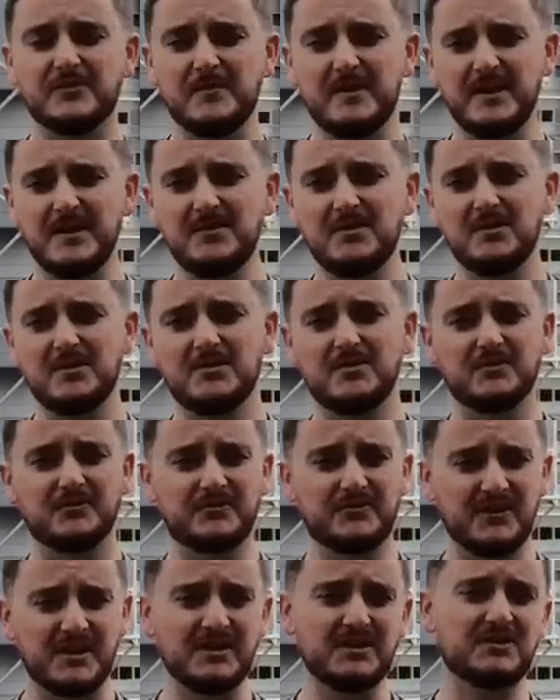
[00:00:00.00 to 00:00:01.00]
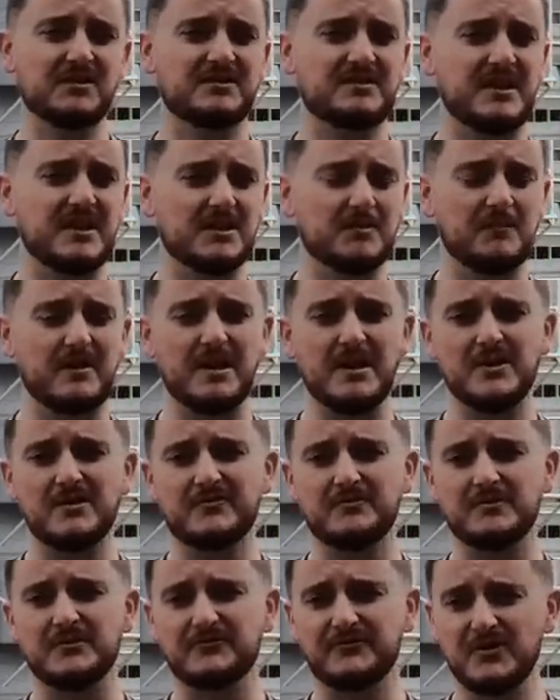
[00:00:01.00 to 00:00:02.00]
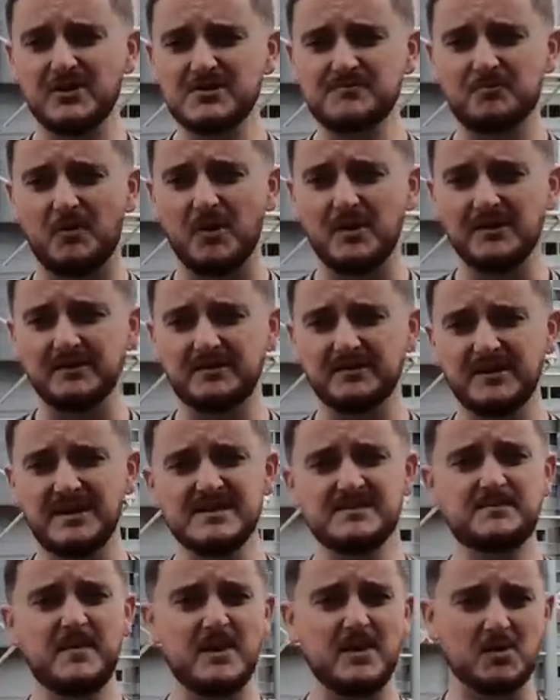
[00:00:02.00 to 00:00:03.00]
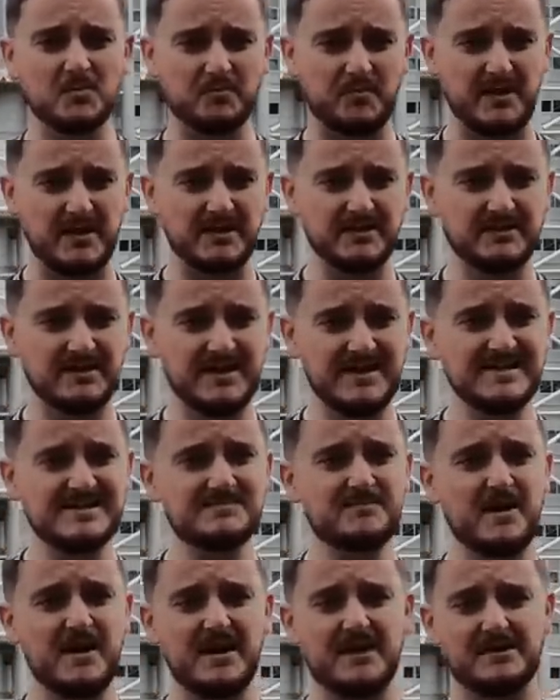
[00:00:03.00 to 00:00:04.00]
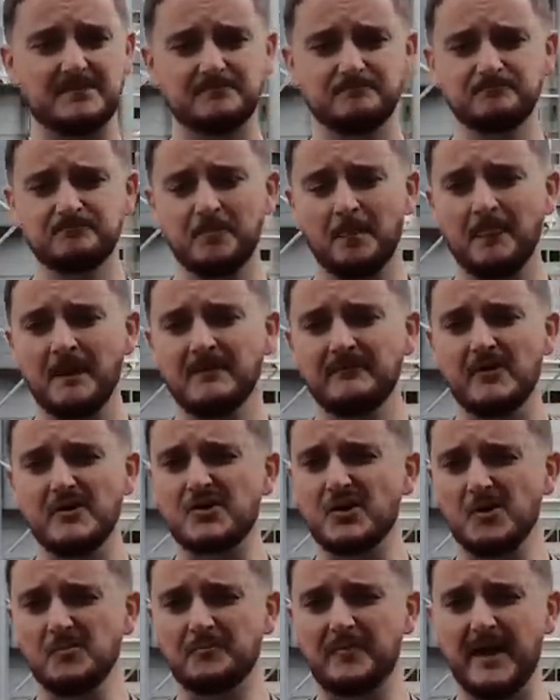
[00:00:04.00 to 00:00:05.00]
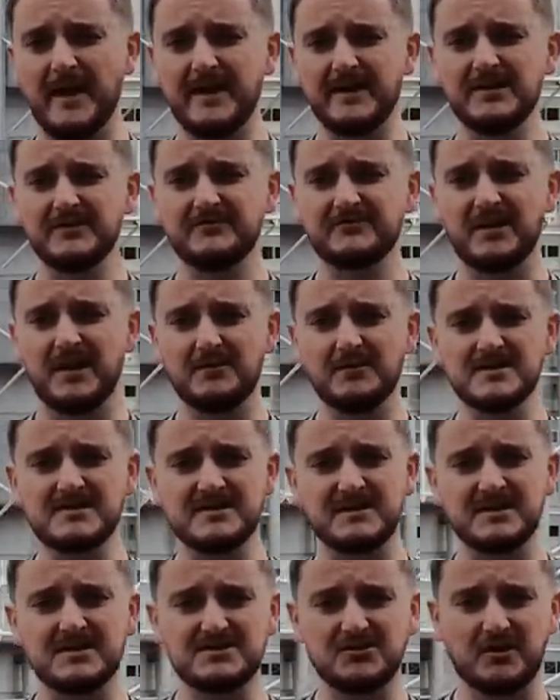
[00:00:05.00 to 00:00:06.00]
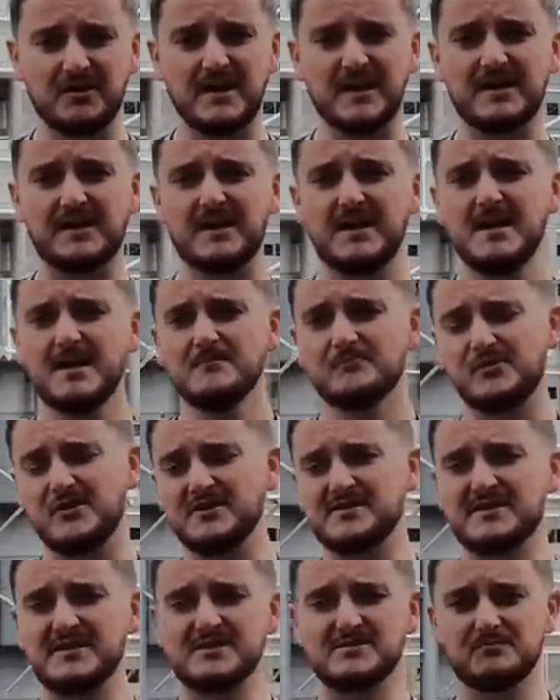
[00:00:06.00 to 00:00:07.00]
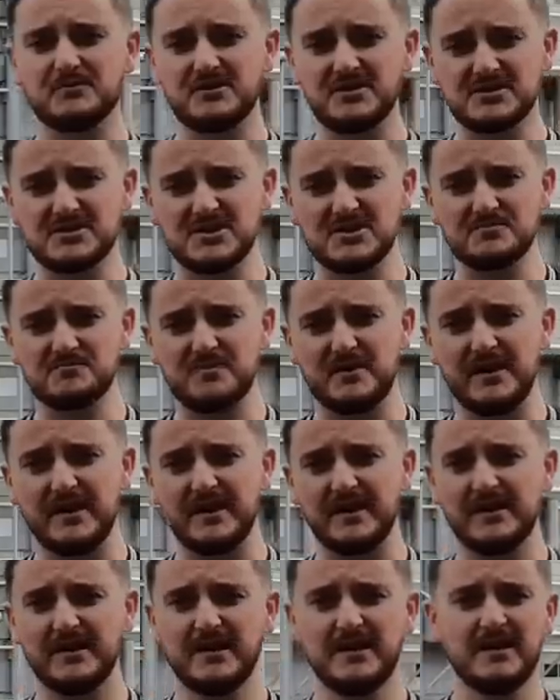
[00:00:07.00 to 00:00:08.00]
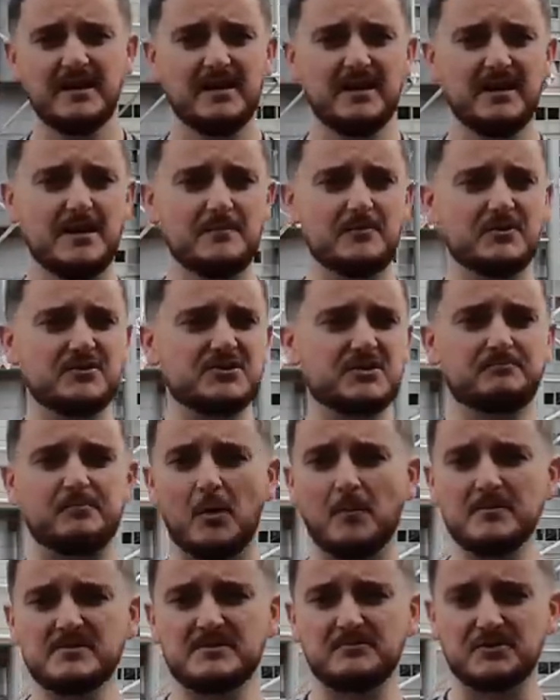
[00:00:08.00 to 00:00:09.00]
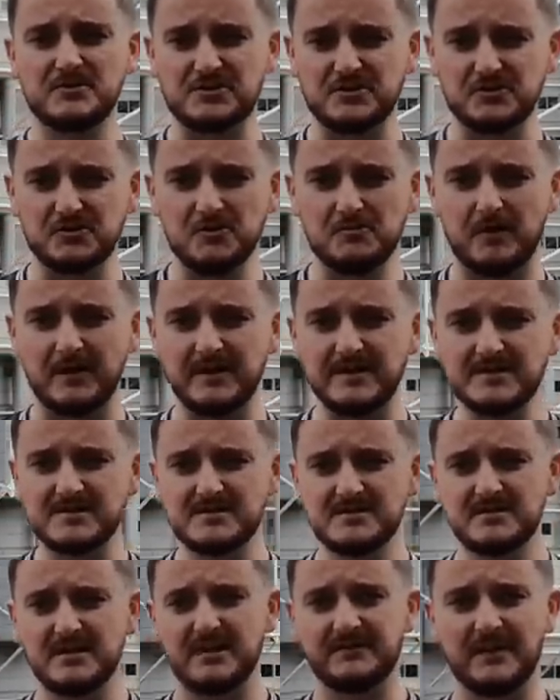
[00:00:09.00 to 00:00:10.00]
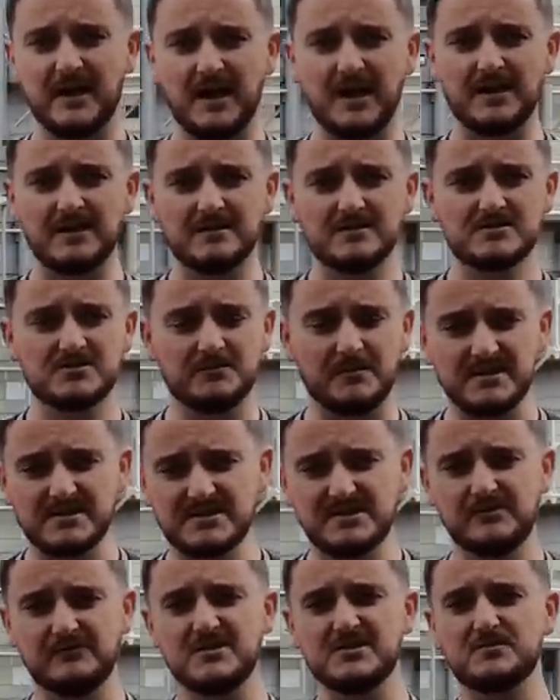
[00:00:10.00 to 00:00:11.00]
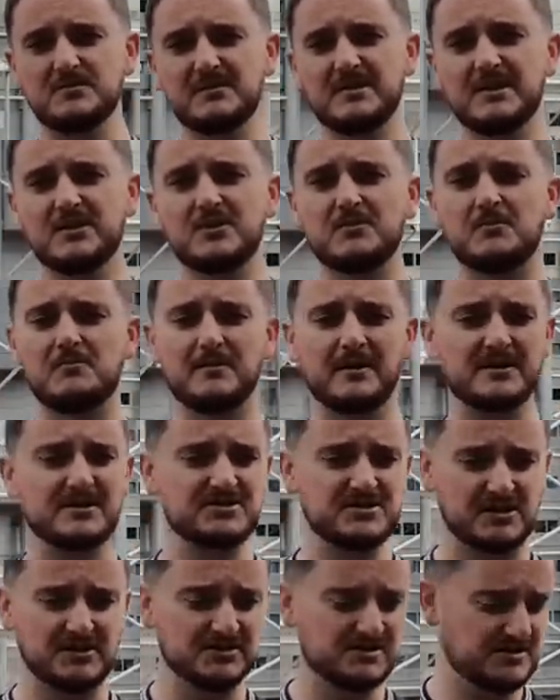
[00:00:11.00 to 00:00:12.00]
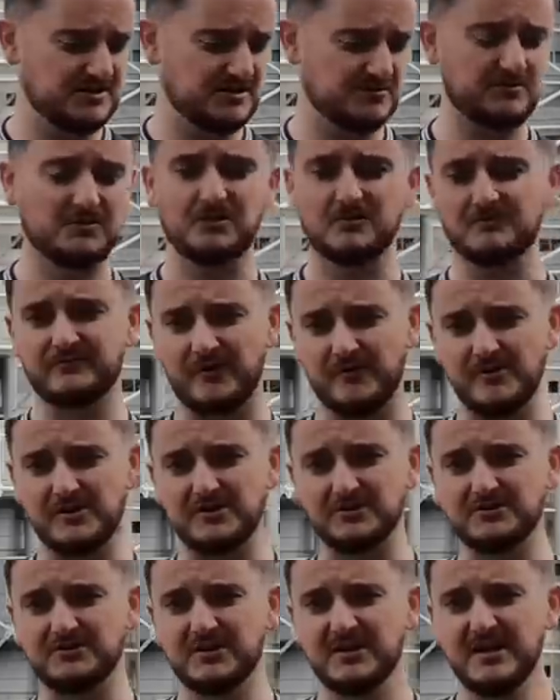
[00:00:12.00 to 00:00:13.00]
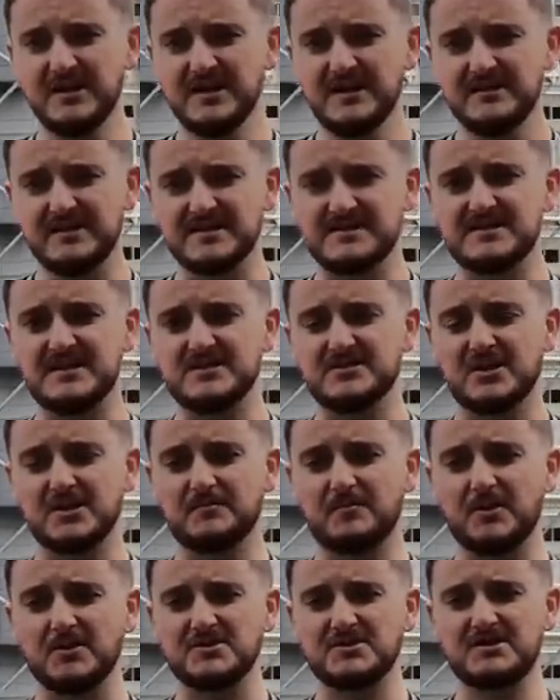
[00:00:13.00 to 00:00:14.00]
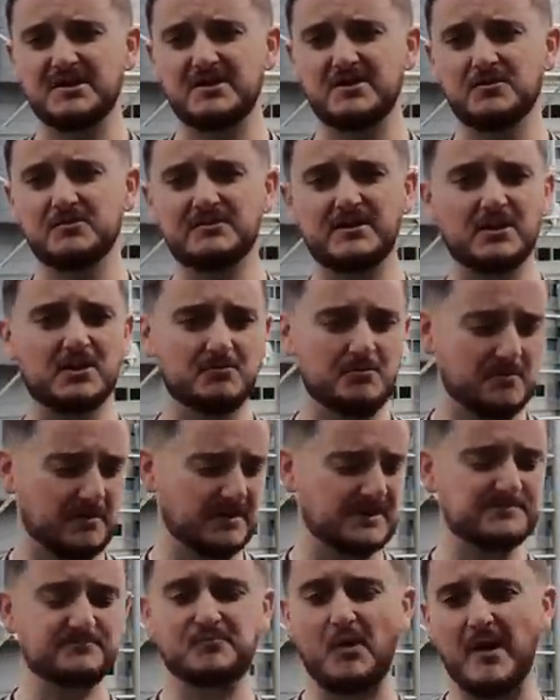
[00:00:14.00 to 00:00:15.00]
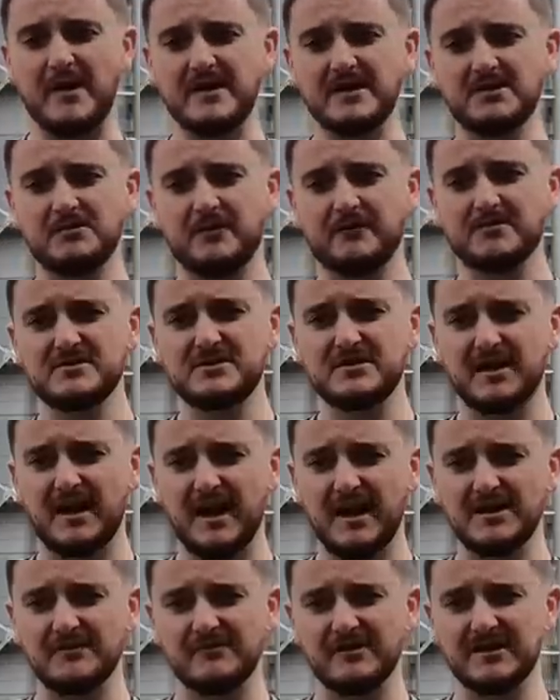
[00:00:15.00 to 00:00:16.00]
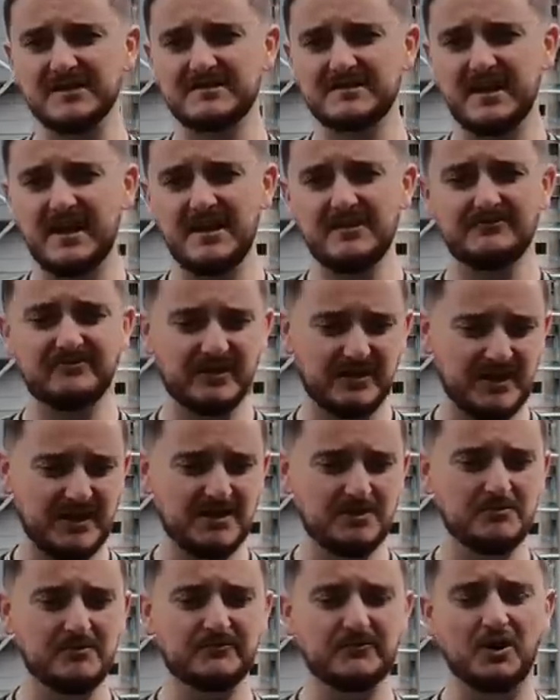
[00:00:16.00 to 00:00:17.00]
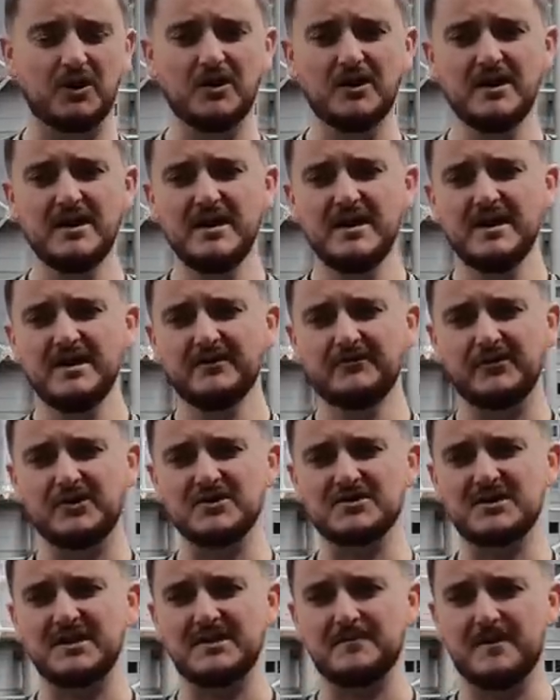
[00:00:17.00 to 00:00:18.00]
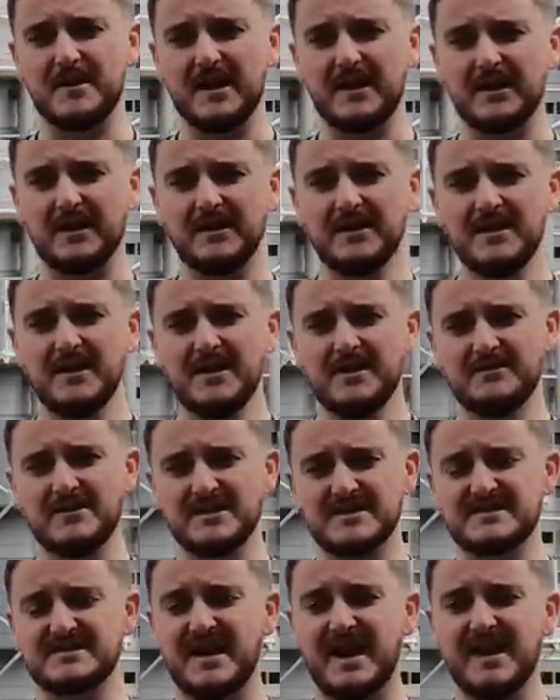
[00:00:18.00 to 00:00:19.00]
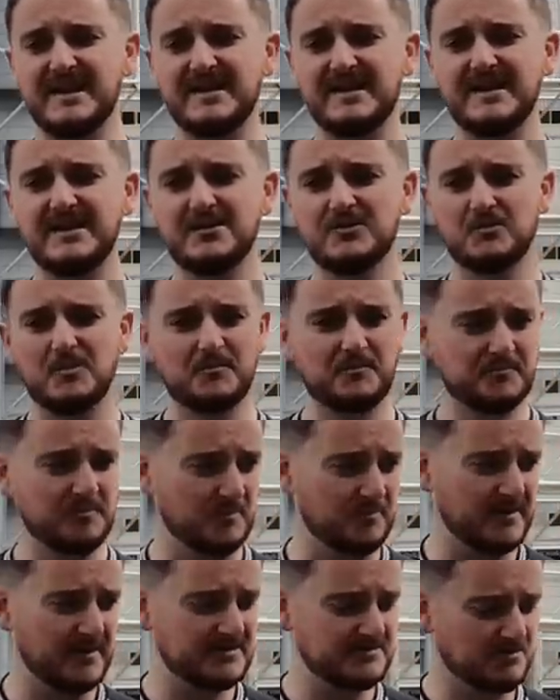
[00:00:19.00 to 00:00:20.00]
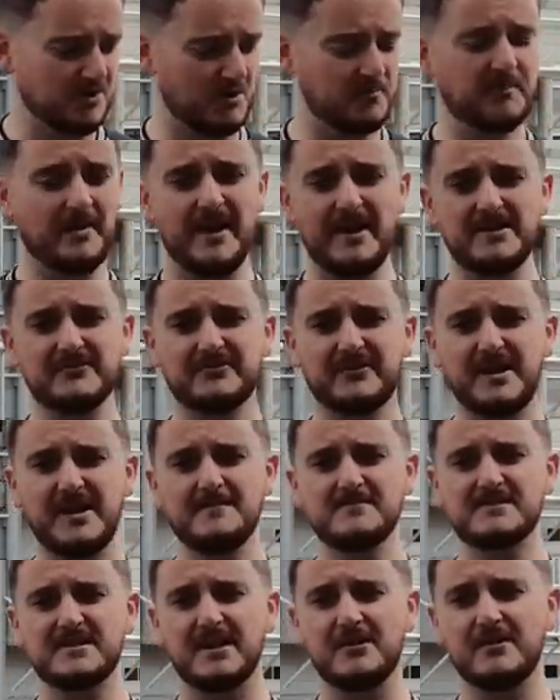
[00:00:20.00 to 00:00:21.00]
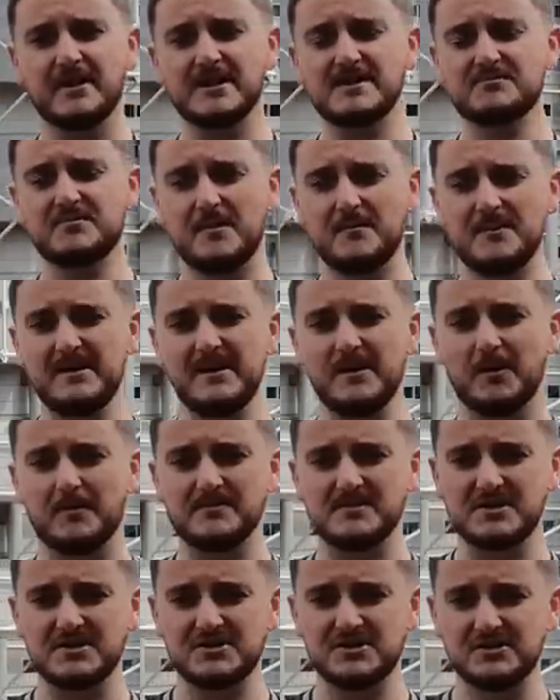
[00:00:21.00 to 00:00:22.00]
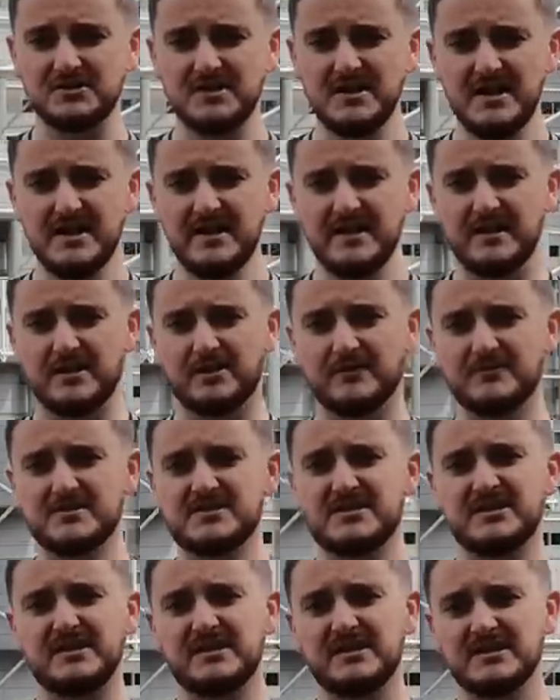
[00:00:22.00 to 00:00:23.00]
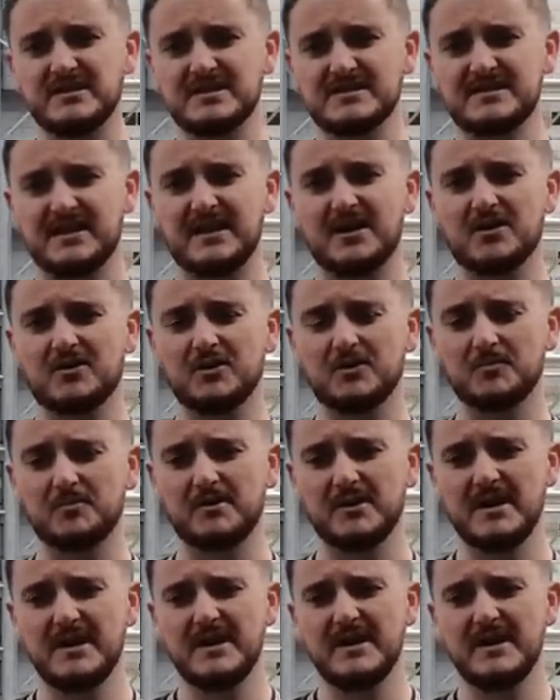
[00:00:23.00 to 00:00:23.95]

for me, the thing to take away from the first point is being unbeaten, is being very competitive. Now, listen, it's not like pre-season we just play a bunch of bums, a bunch of nobodies. In that summer series, we did come up against Chelsea, who are looking very good this season under Pochettino. We did come up against Brighton, who obviously a highly rated side. Villa, who we've got first game here this Saturday. You know, we played some competitive games there against Premier League opposition and obviously the Celtic Cup